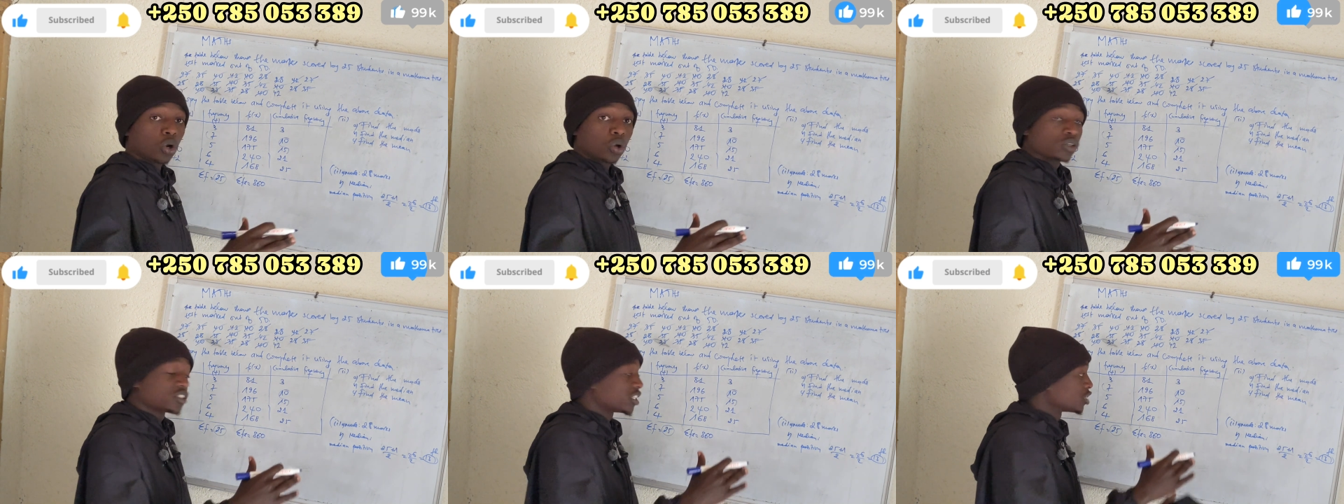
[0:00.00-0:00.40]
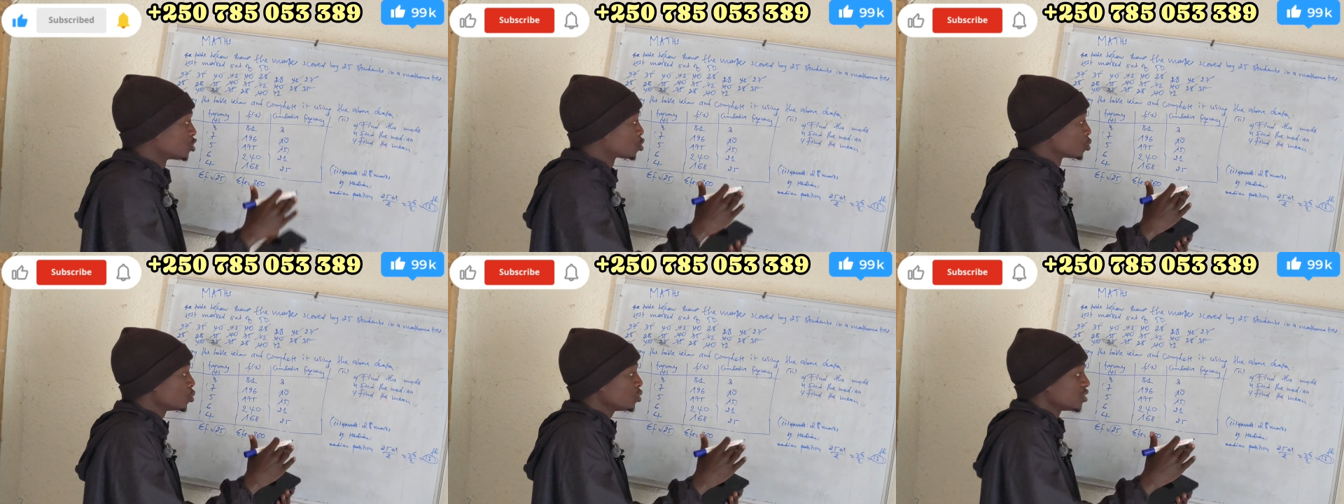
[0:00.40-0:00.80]
closer
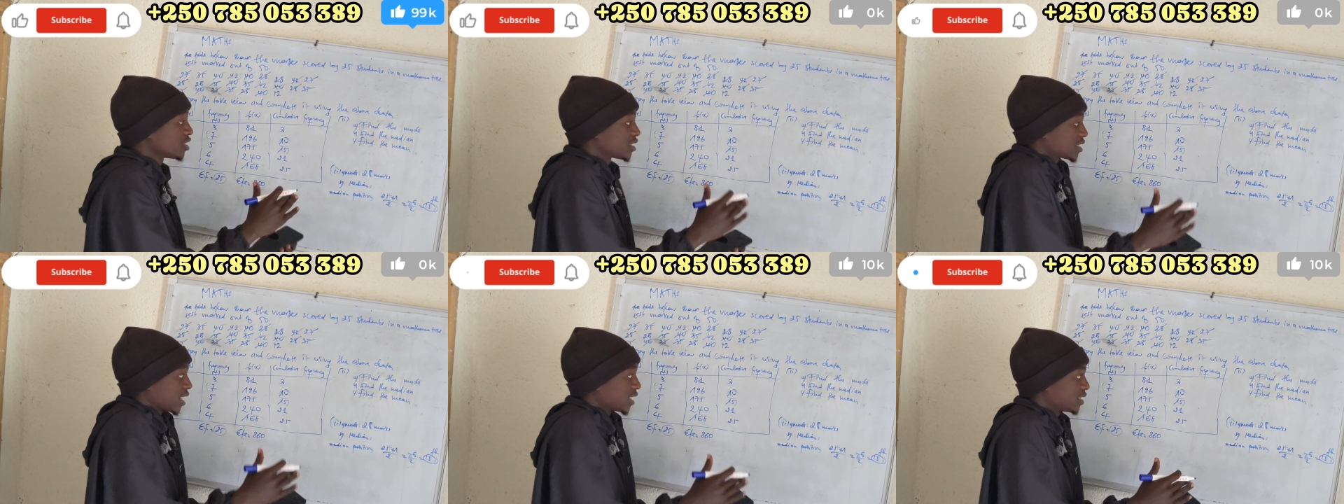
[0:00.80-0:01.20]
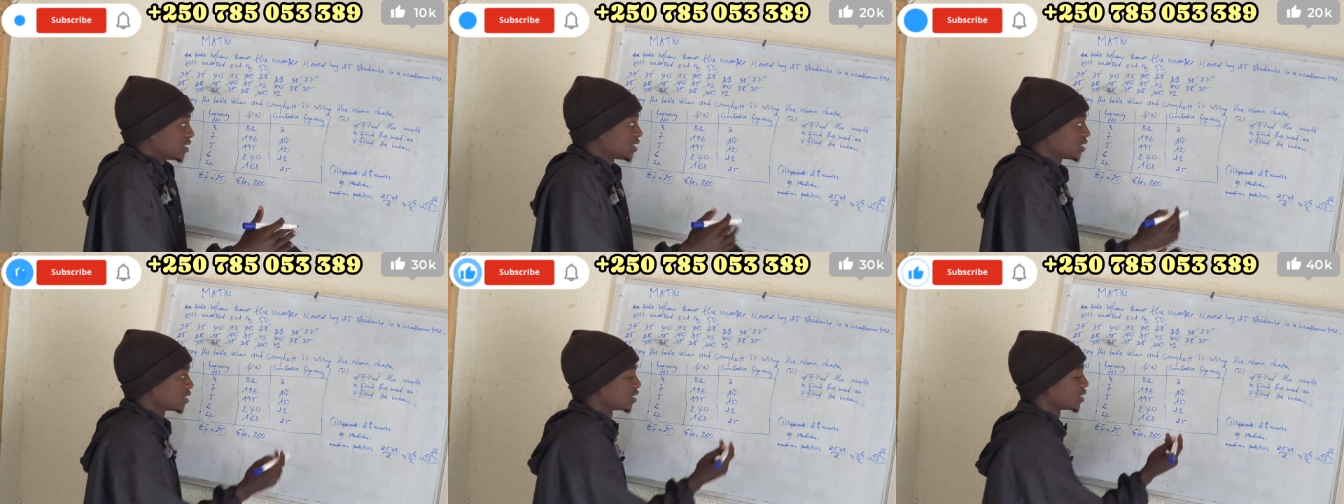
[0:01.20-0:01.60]
to
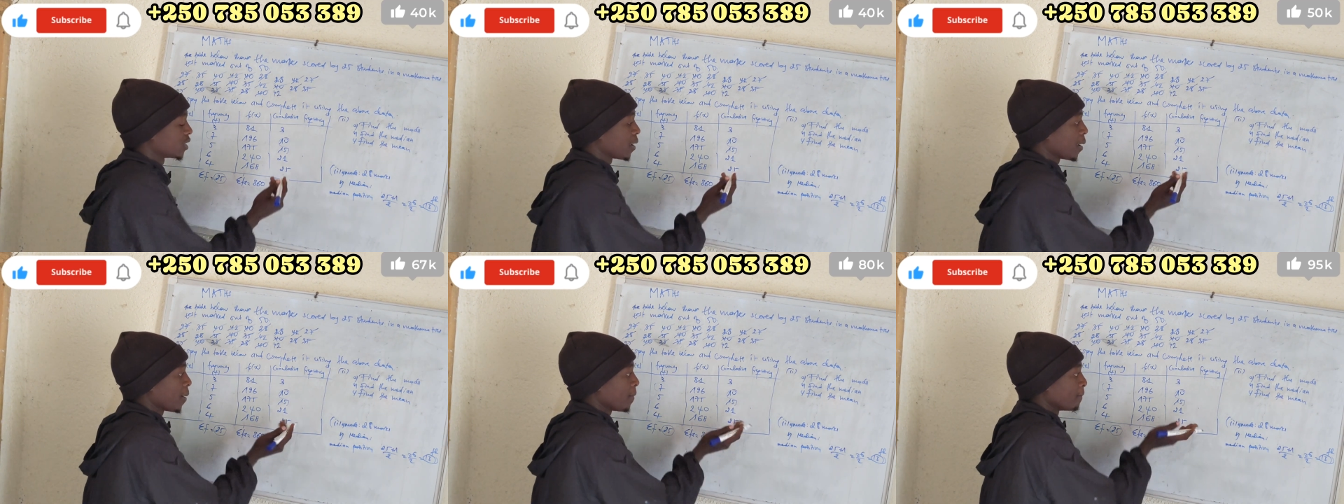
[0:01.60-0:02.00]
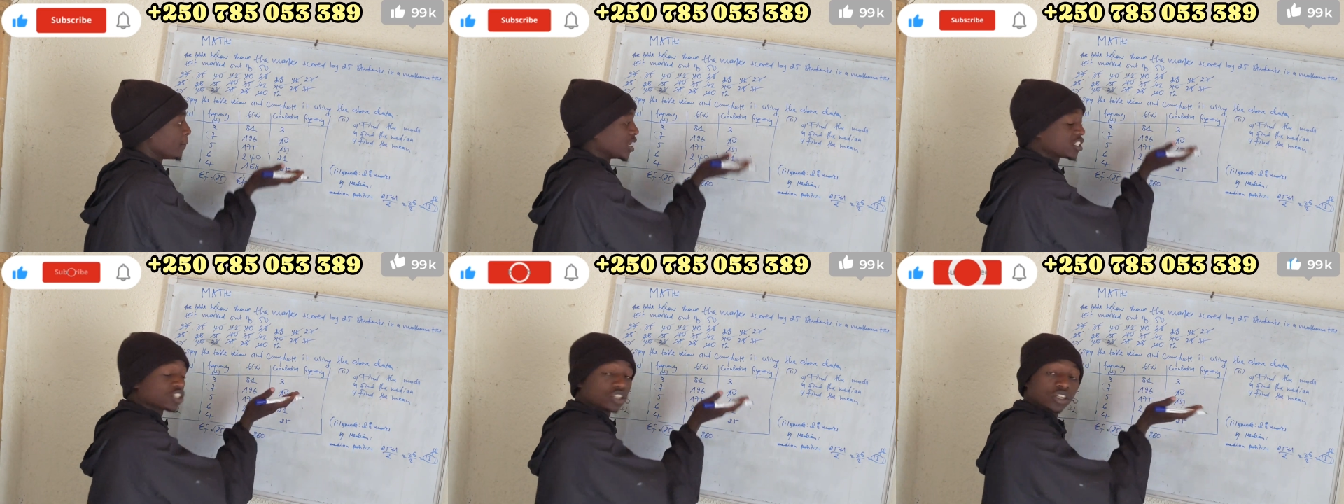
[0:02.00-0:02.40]
13,
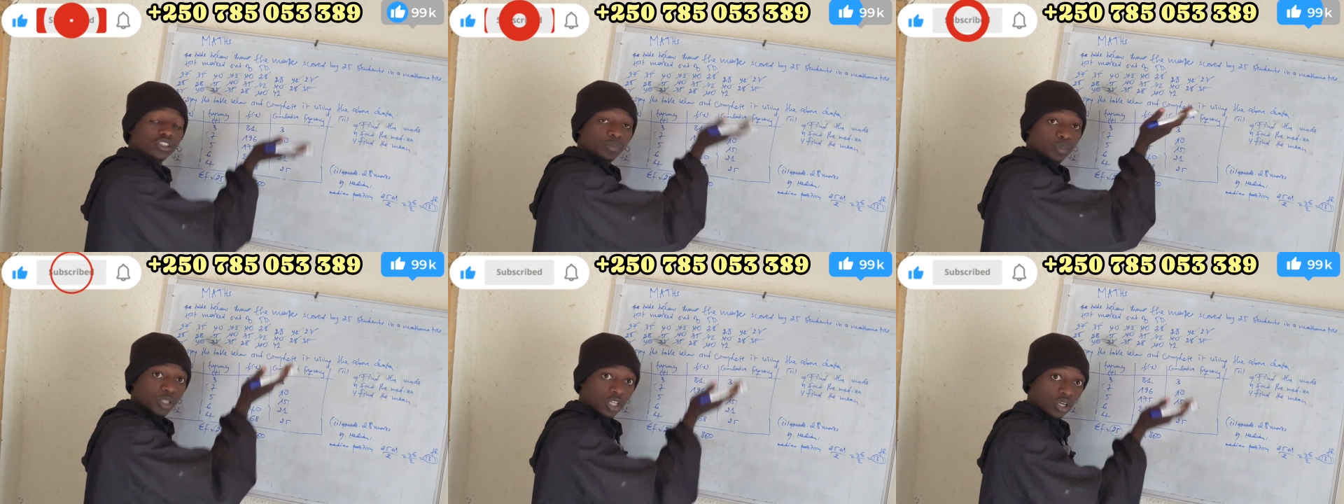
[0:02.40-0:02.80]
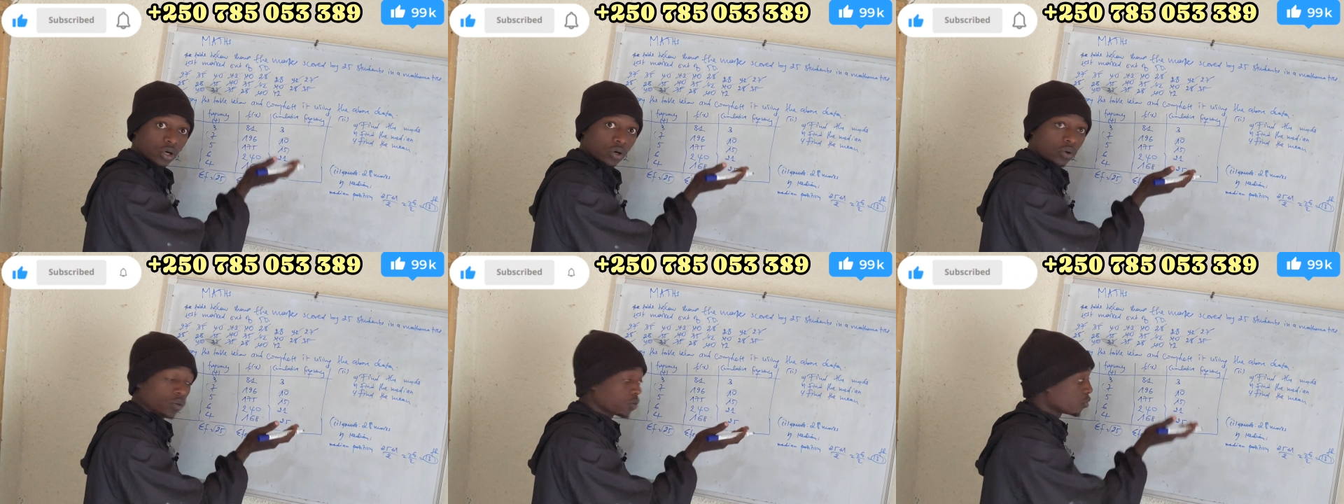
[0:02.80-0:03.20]
but not
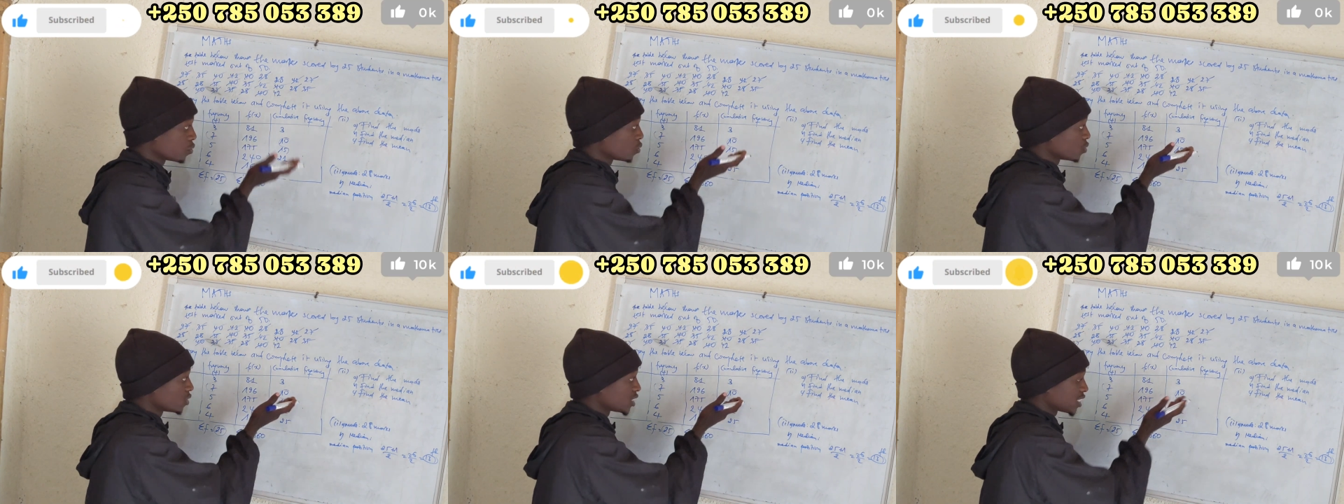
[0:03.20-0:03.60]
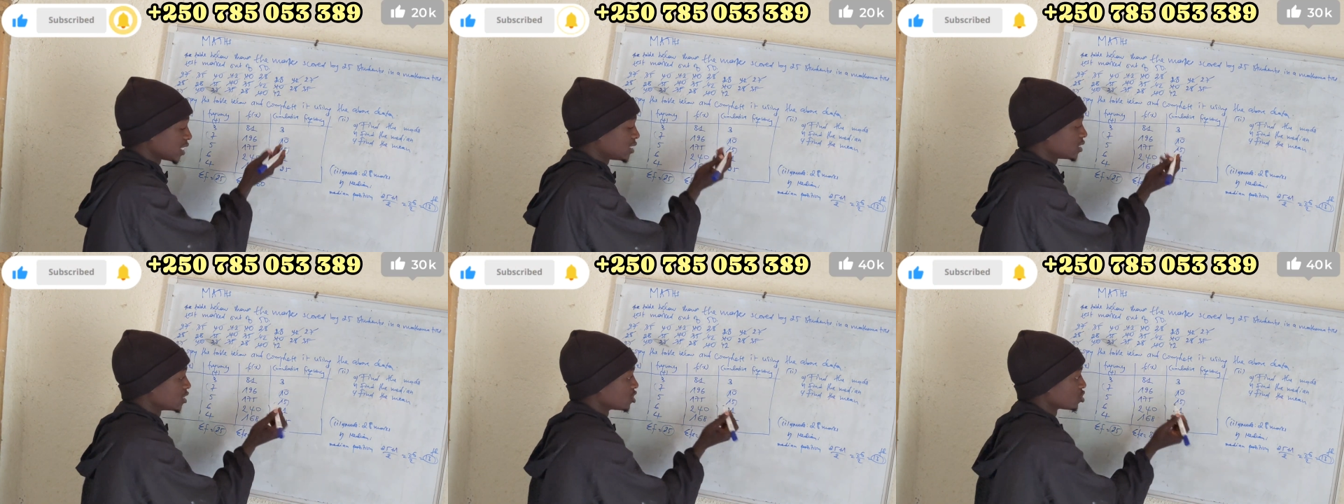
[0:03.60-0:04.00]
below
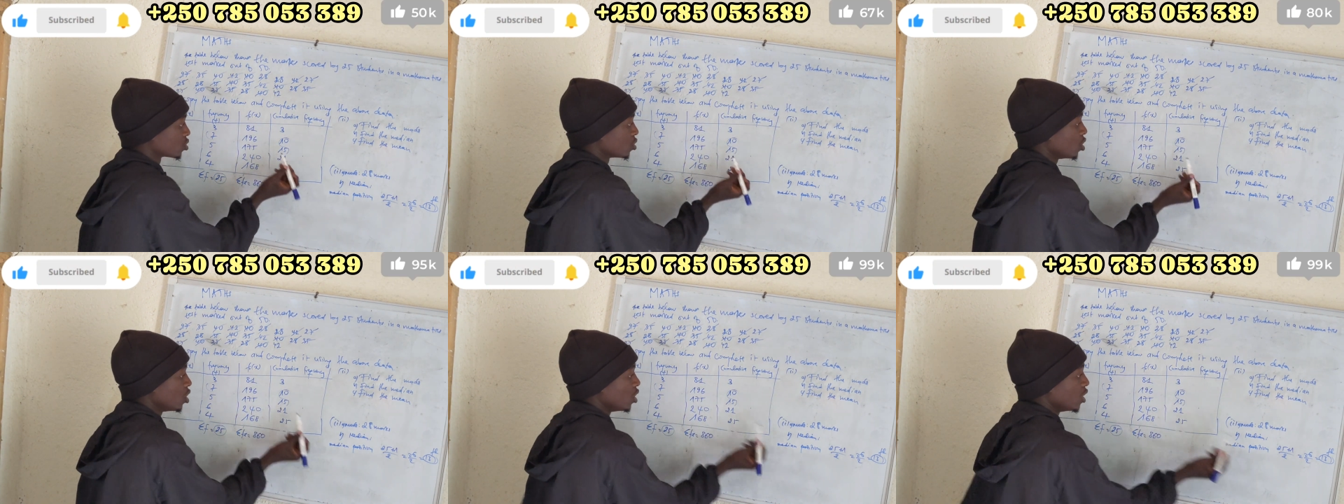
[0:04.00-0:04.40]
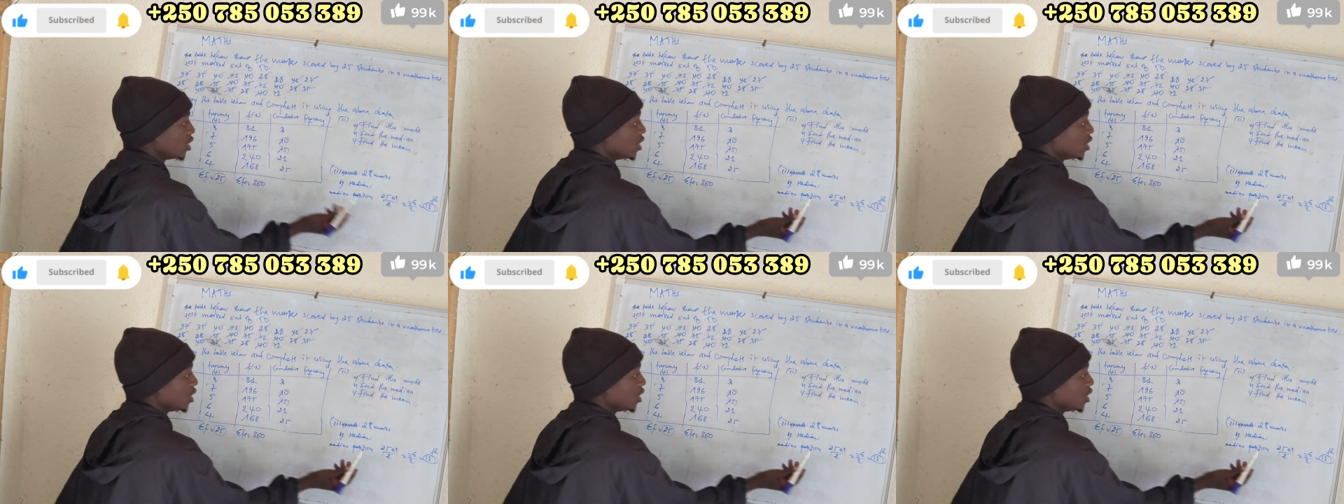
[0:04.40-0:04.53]
13. So